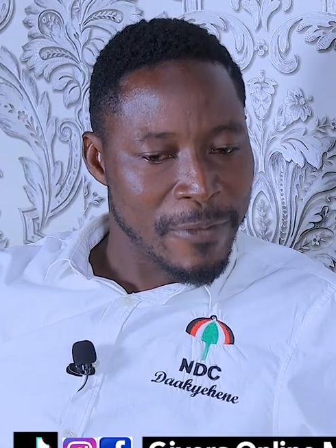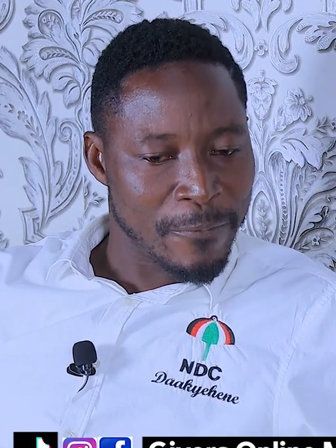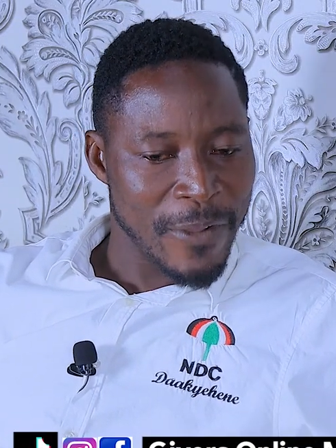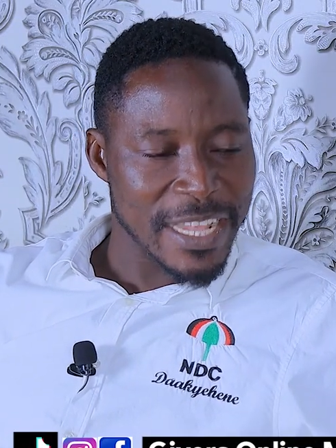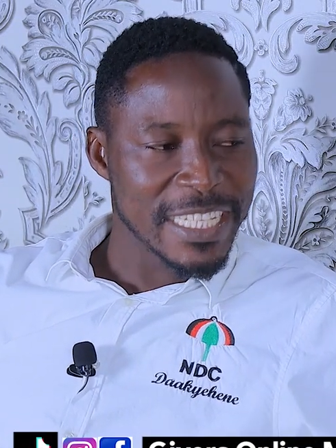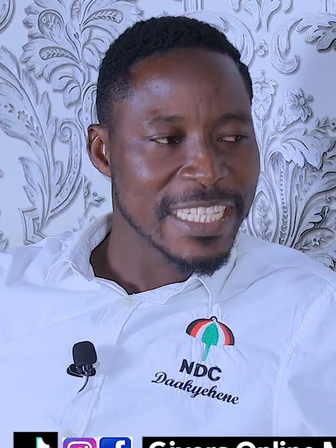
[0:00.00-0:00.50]

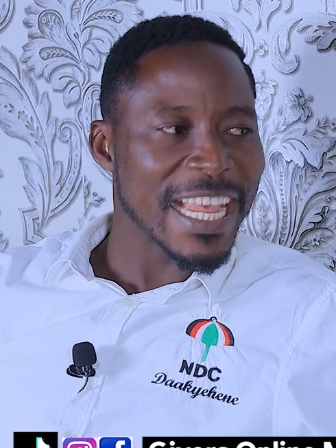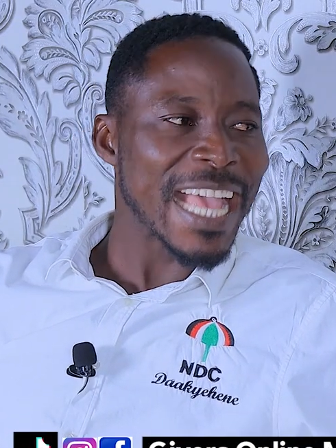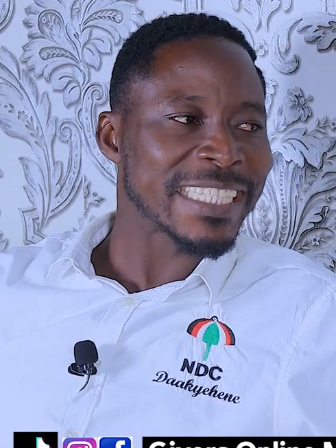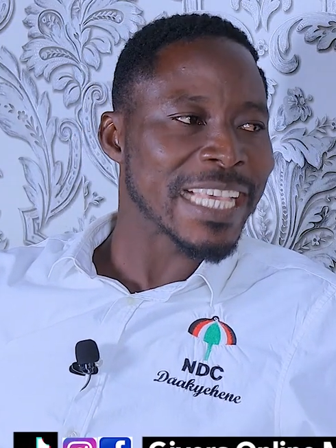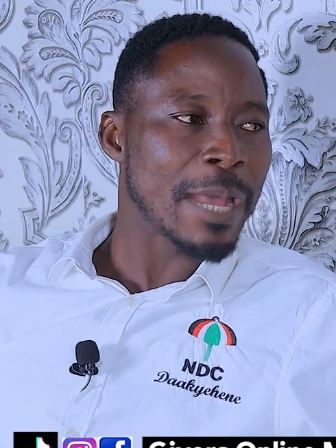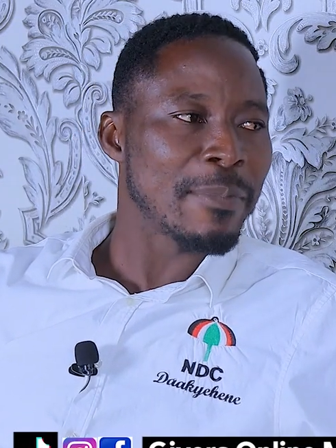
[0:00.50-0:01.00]
finding
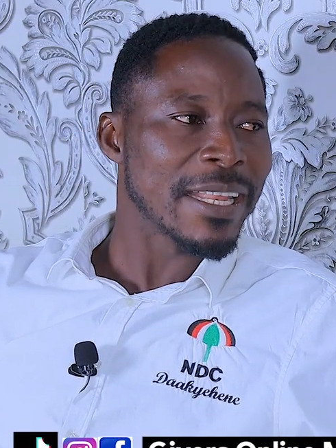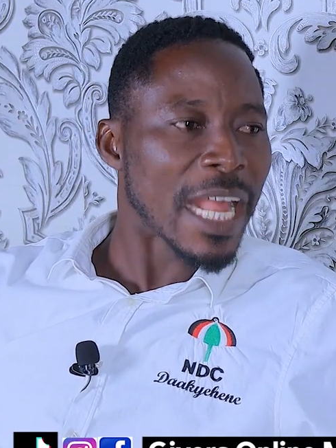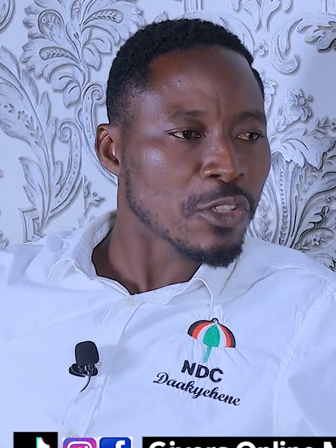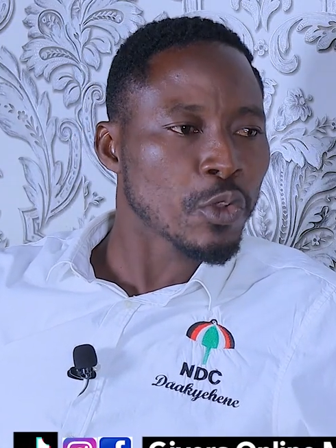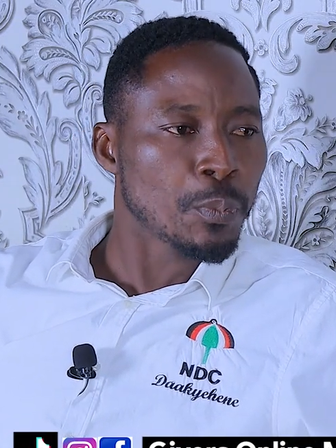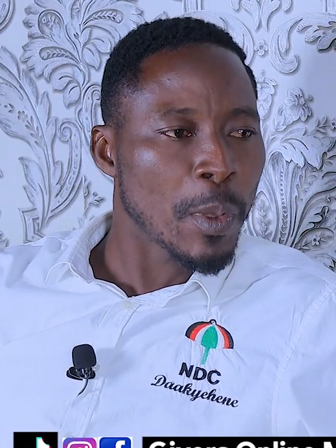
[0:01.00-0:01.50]
Yatia bro
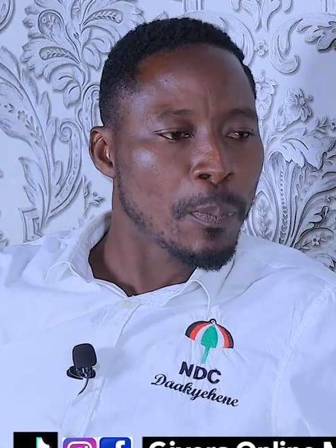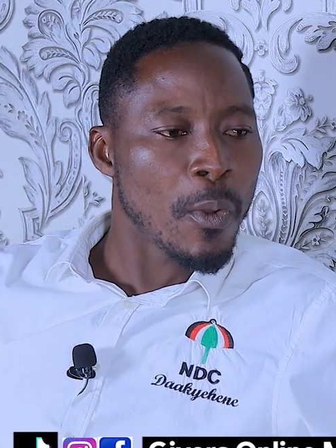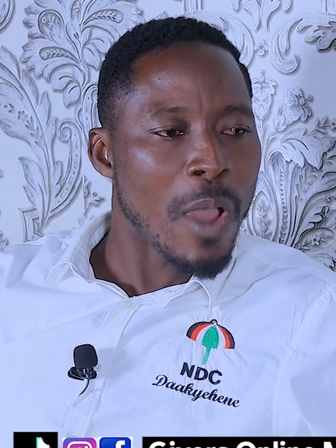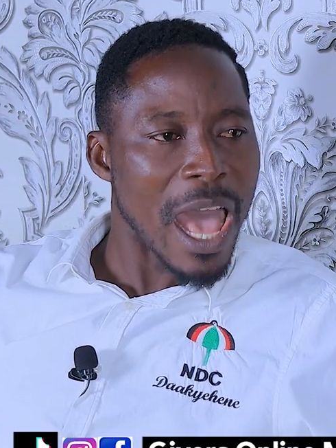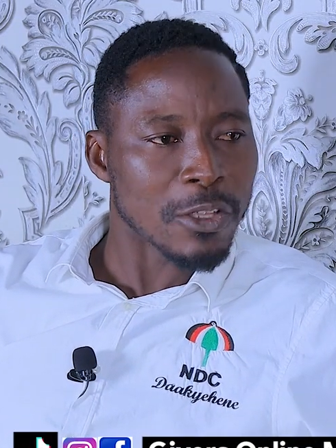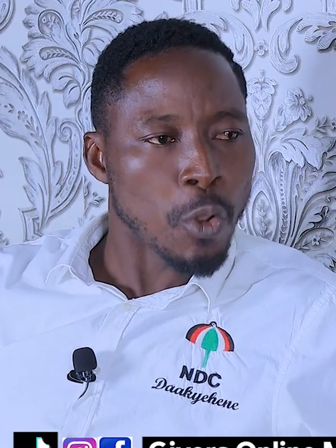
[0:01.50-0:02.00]
now. So
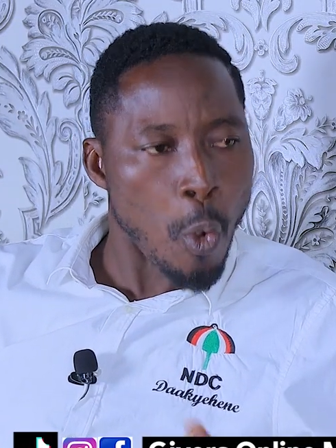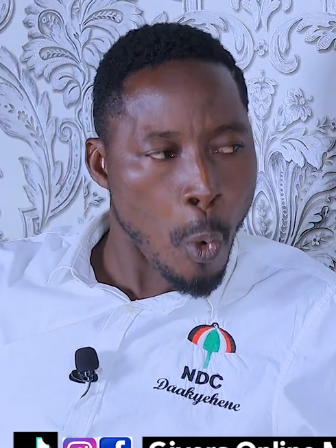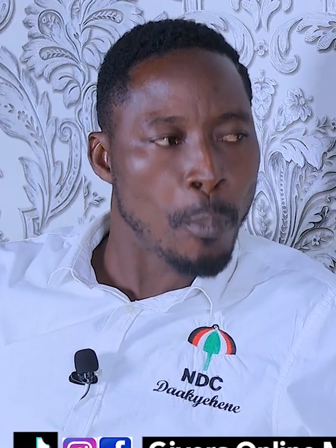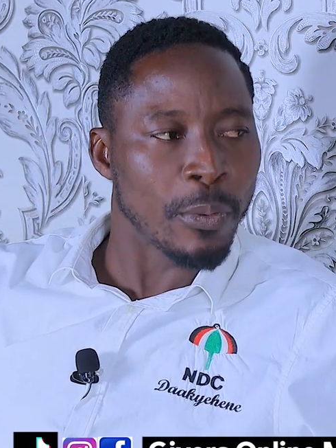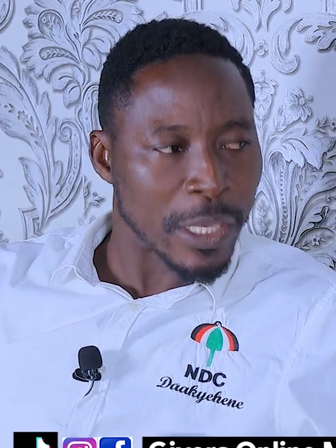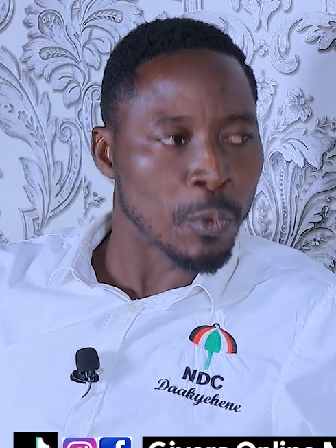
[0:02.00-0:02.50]
people has
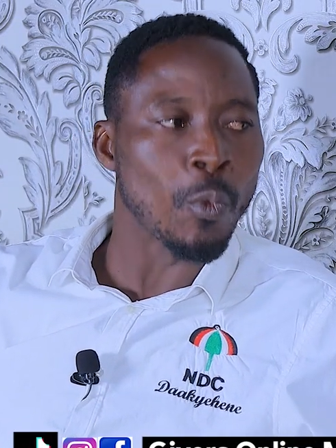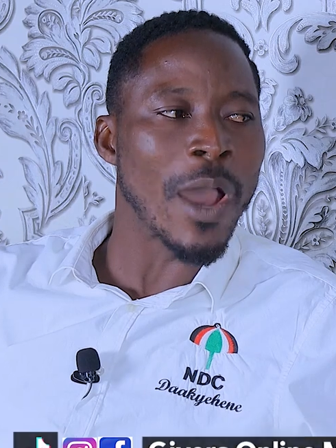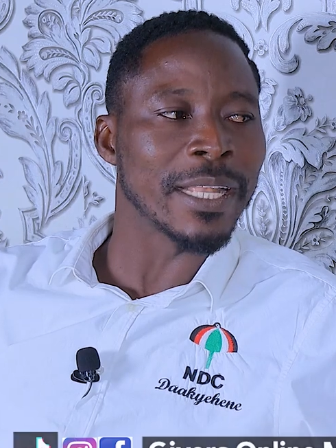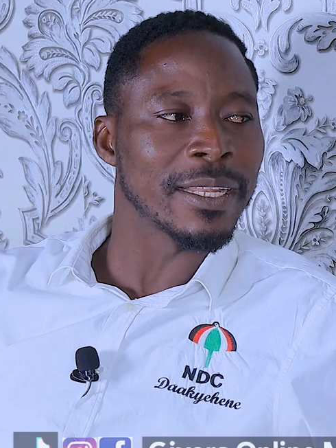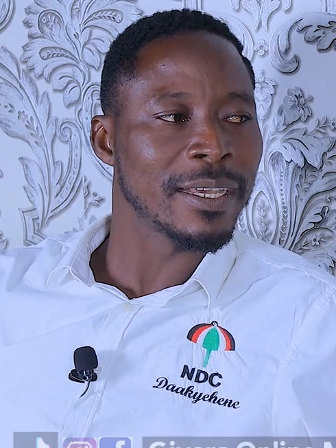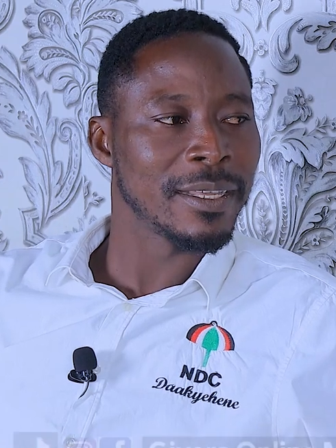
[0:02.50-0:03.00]
hope in
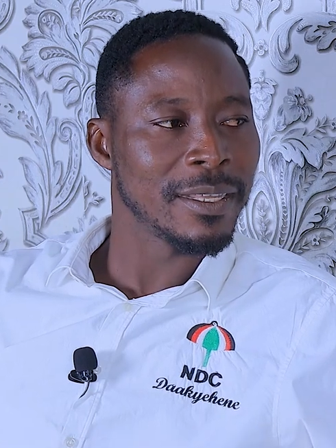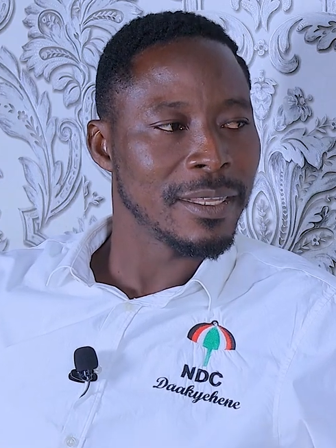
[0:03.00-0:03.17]
one